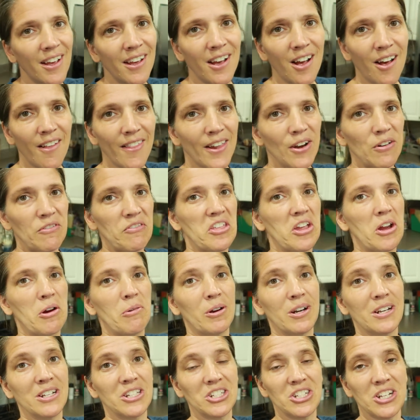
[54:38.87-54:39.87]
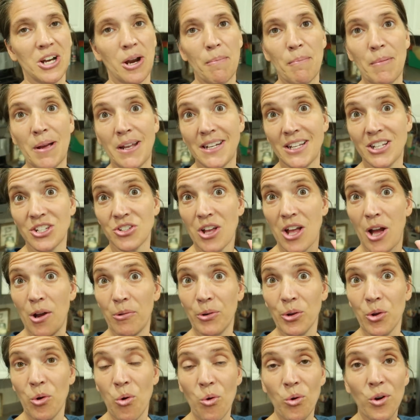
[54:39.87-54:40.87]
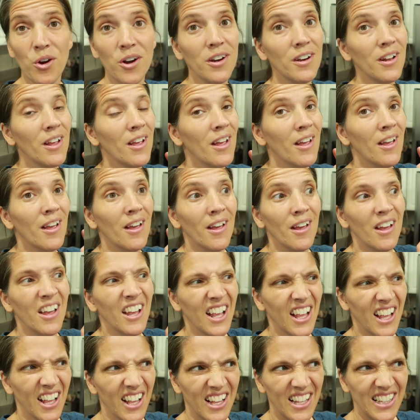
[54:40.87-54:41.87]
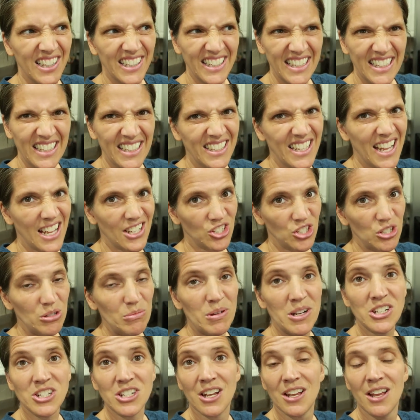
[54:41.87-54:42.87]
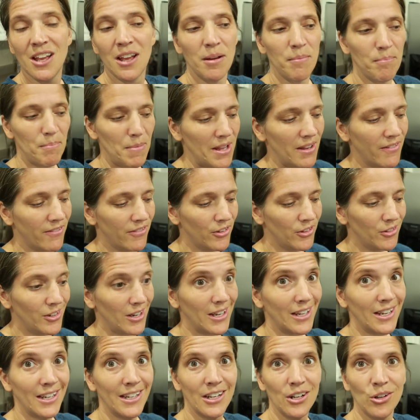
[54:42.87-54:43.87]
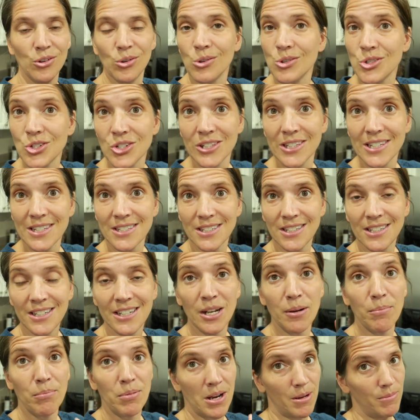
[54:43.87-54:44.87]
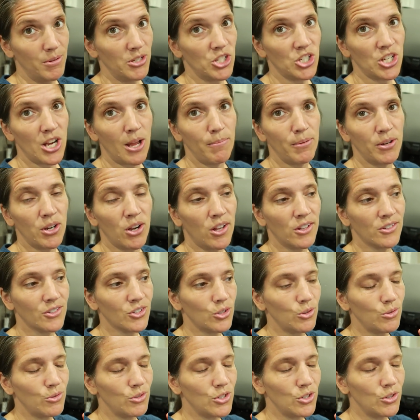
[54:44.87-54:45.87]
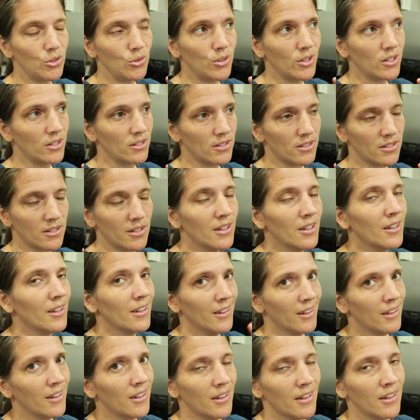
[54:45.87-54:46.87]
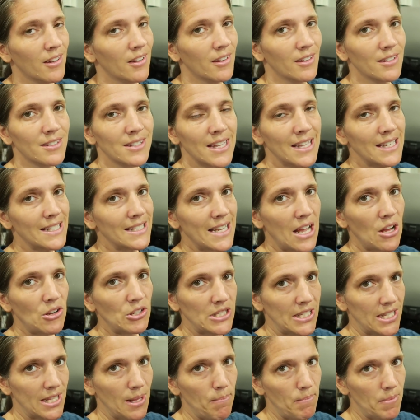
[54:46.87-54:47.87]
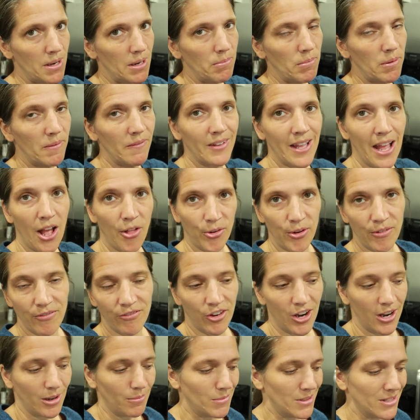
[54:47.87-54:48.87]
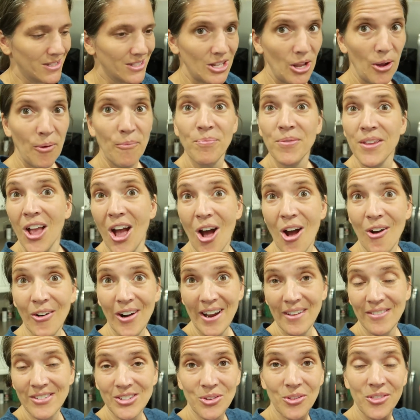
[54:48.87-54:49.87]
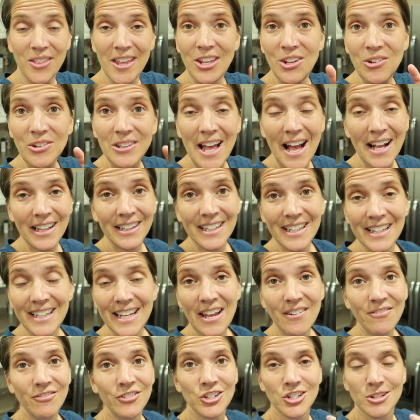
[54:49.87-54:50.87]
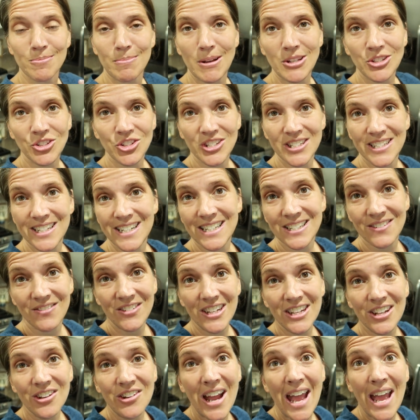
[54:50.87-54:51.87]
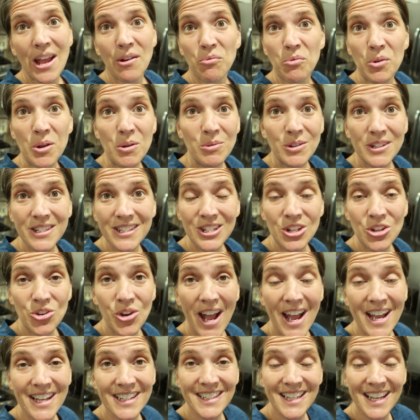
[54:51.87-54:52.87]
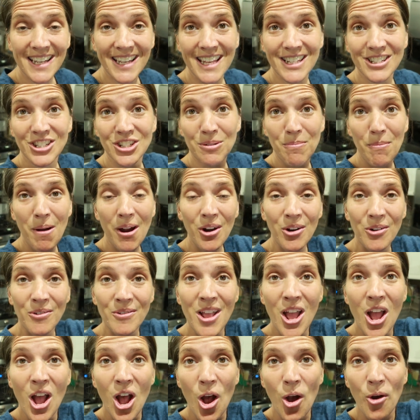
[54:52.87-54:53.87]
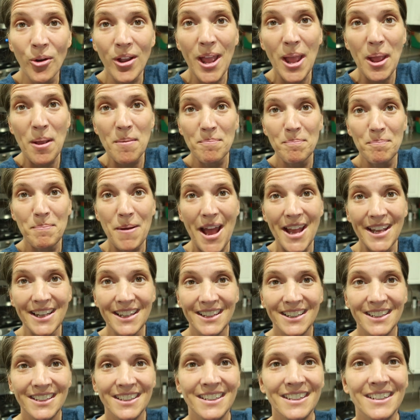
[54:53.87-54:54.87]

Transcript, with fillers: all that over there, we're gonna start Monday. So I'll record, clean, not too much, make food. I'm gonna get a grocery list in here probably a shopping haul soon too, because getting down to the minimum gathering fragment. So, all right. So thank you Lockly again for sponsoring today's video and we will see you guys again tomorrow. Okay, bye.